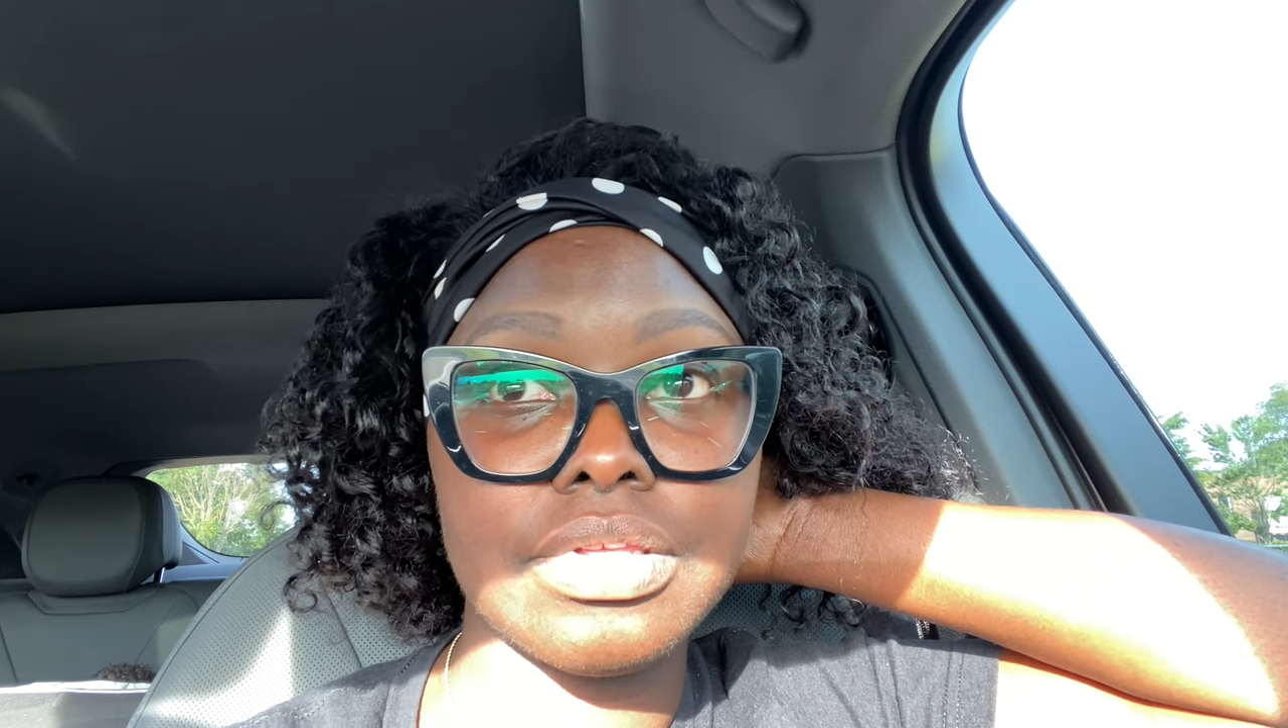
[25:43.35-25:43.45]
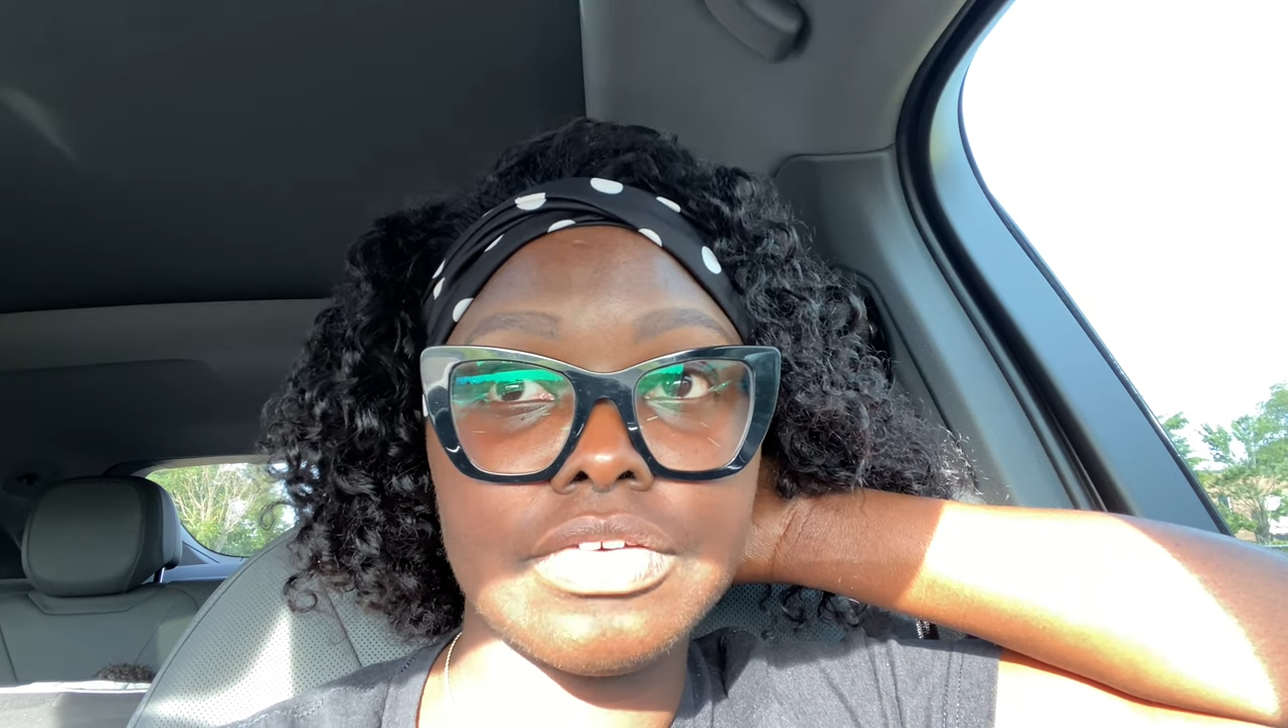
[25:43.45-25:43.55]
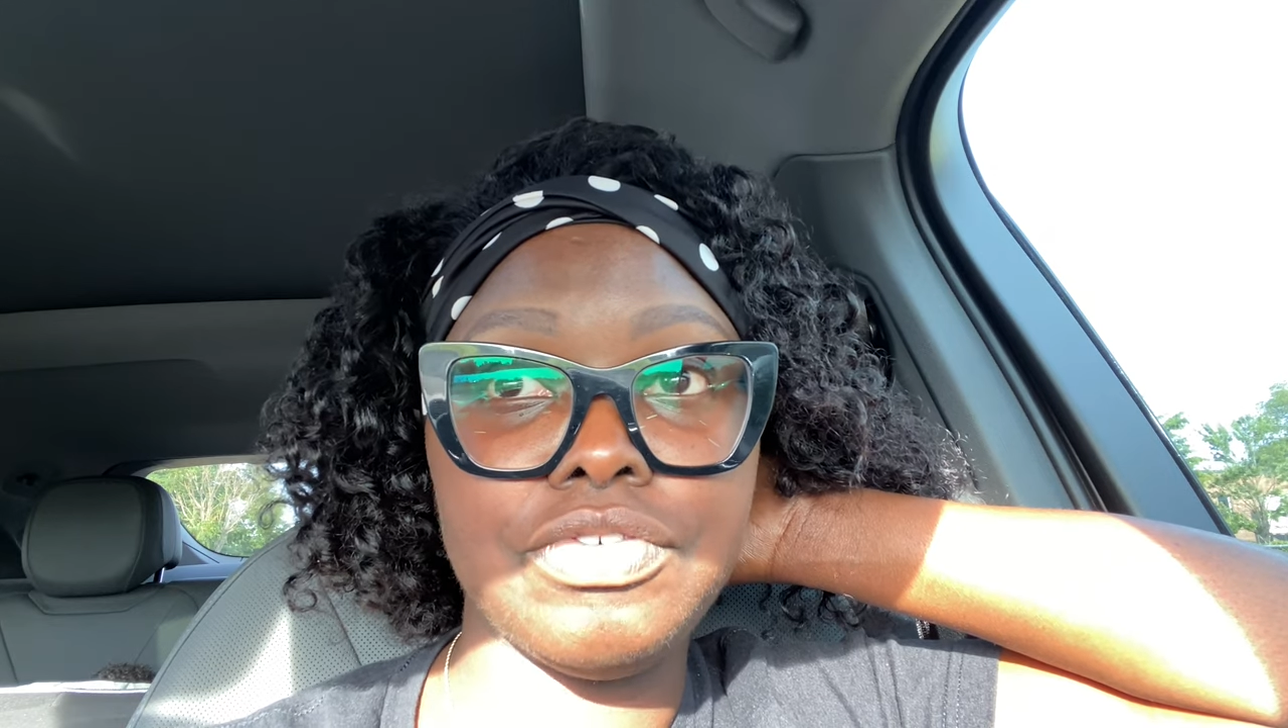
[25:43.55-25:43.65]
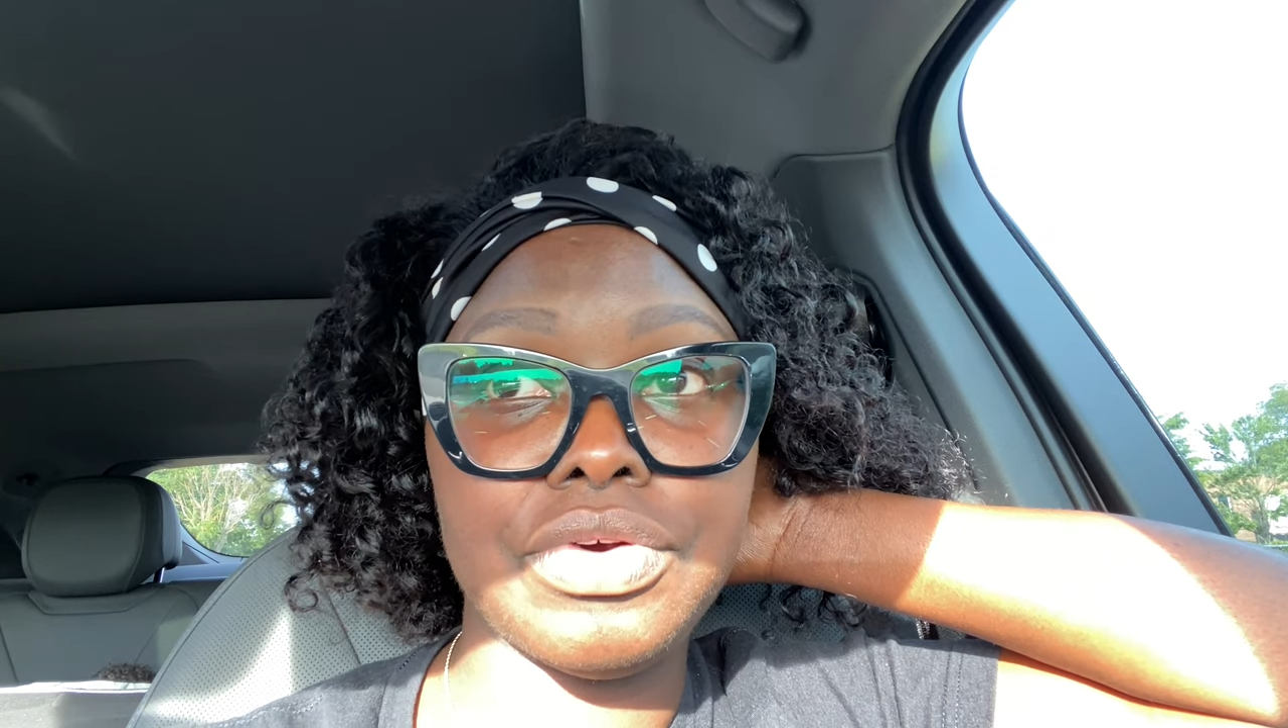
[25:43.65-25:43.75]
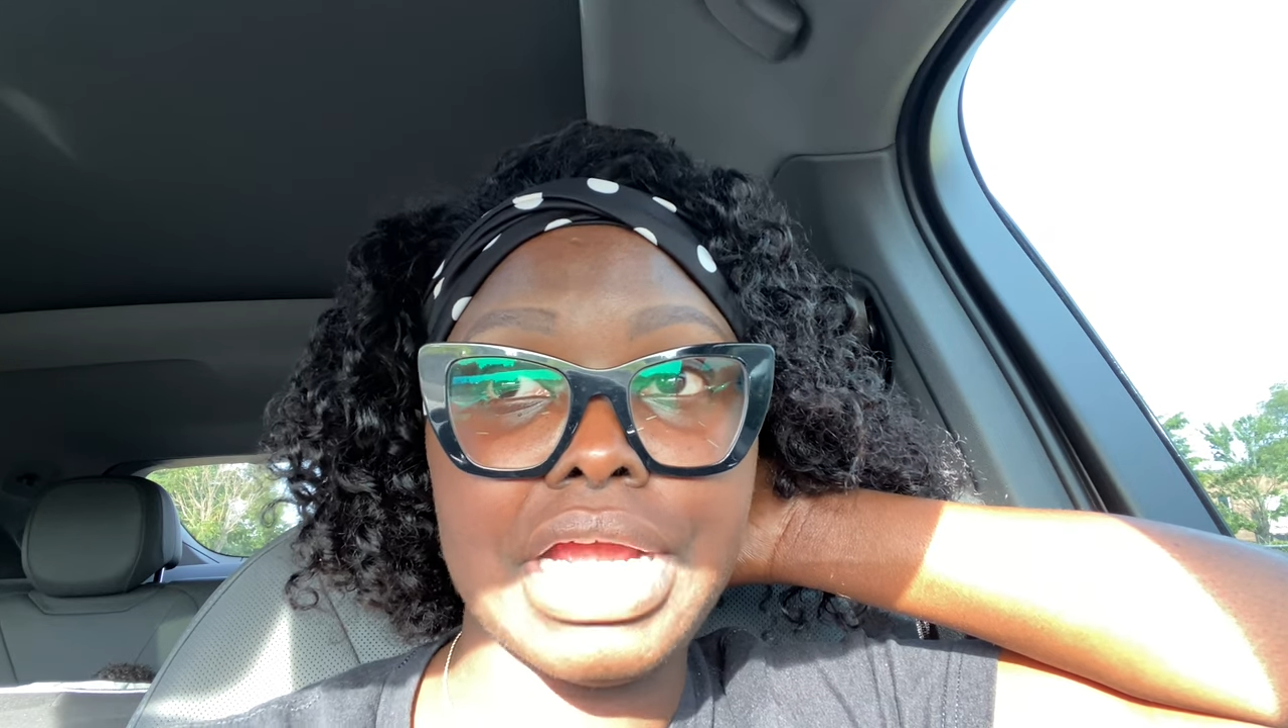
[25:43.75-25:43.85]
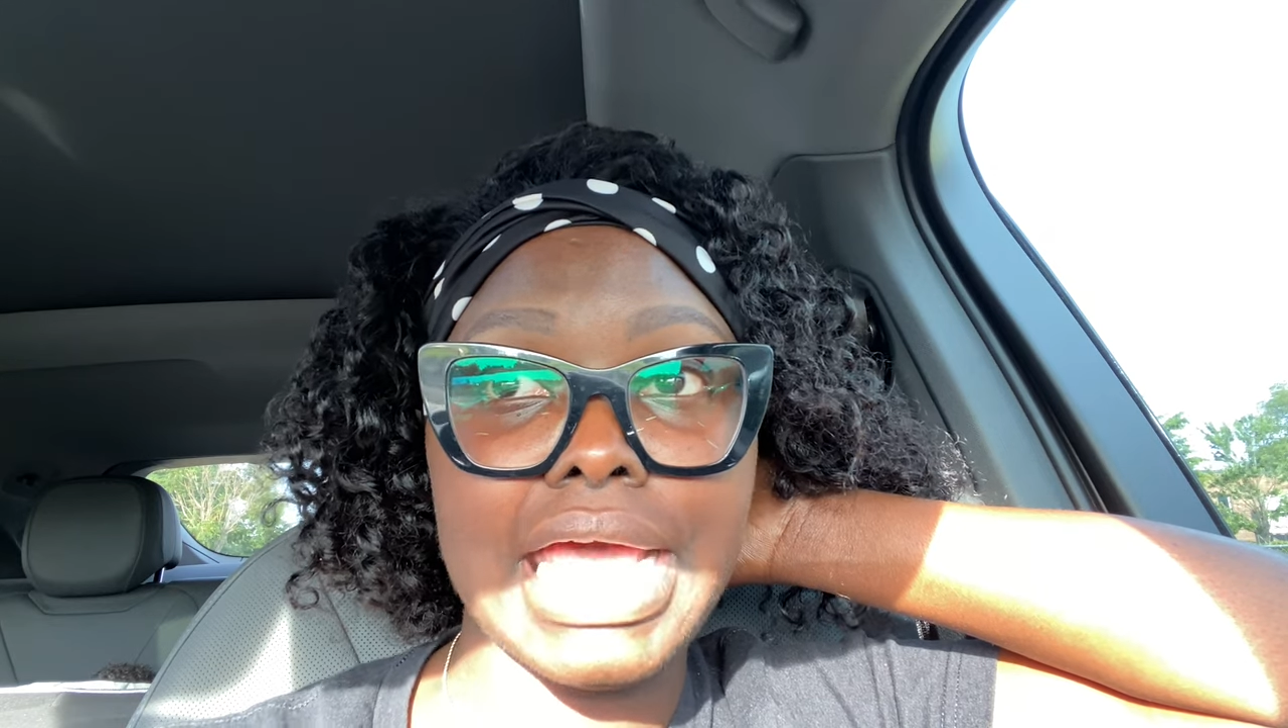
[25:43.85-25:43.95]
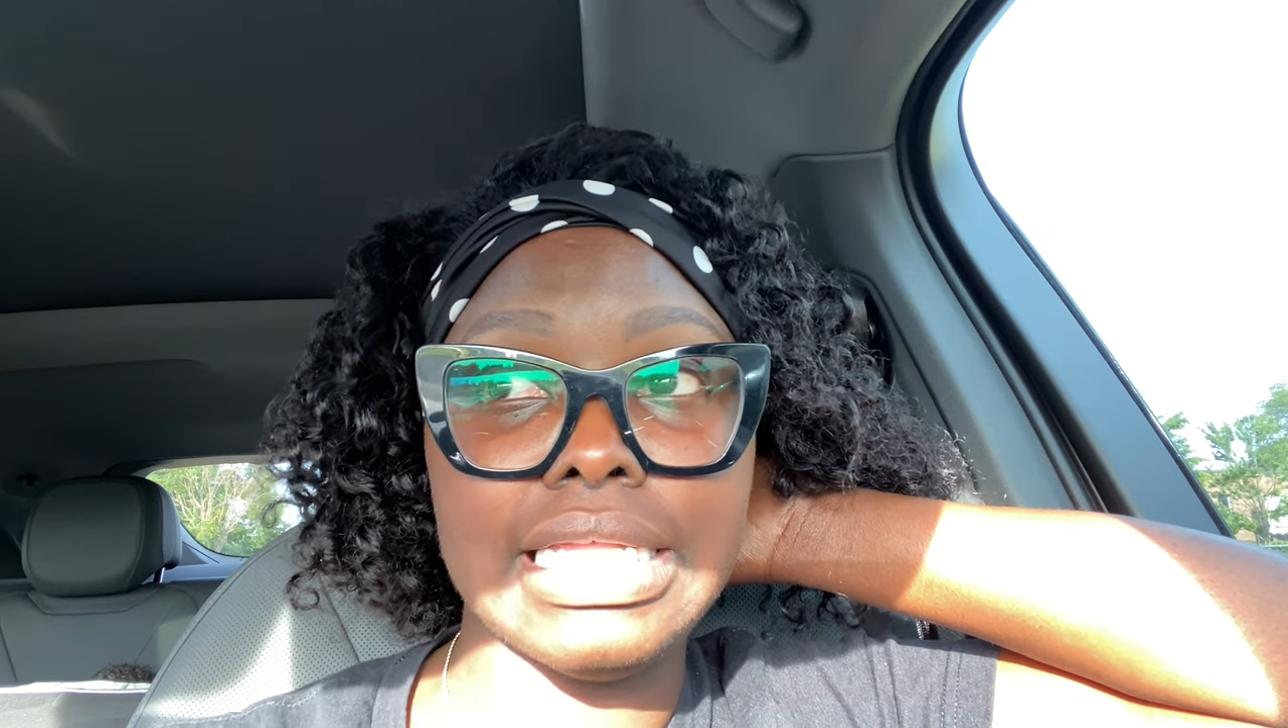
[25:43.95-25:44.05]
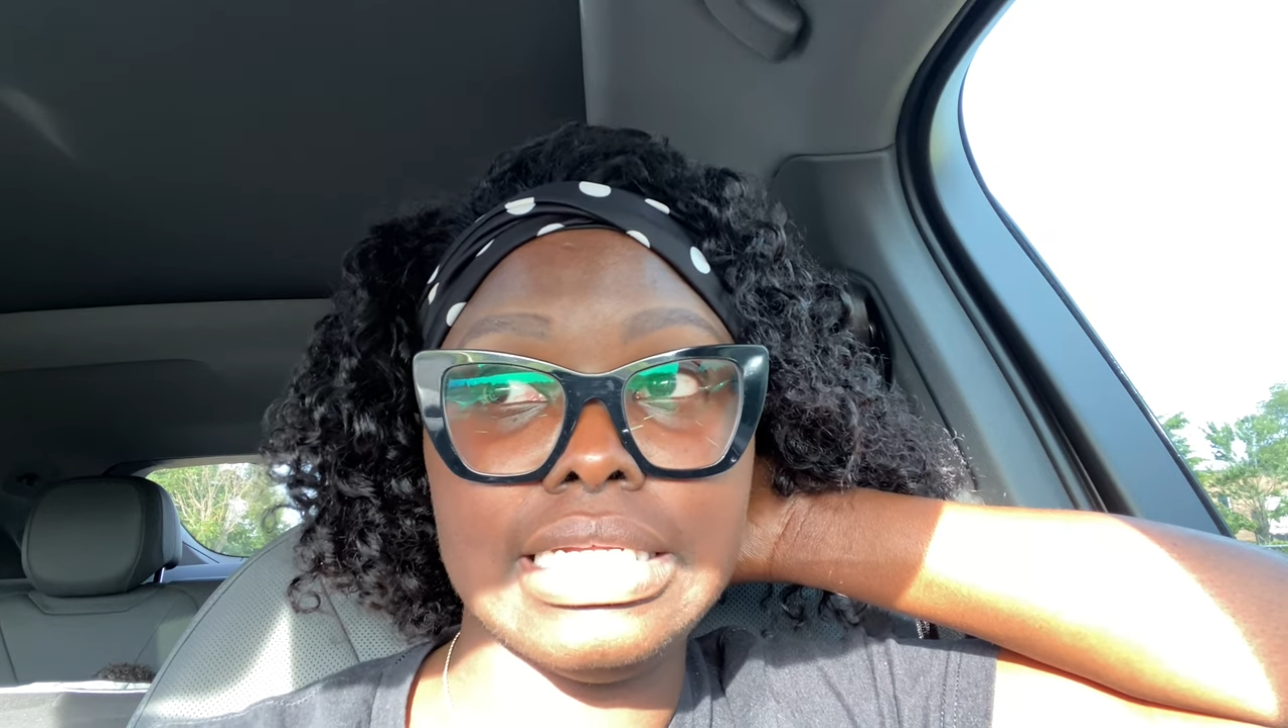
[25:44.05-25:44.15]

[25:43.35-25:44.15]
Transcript: for at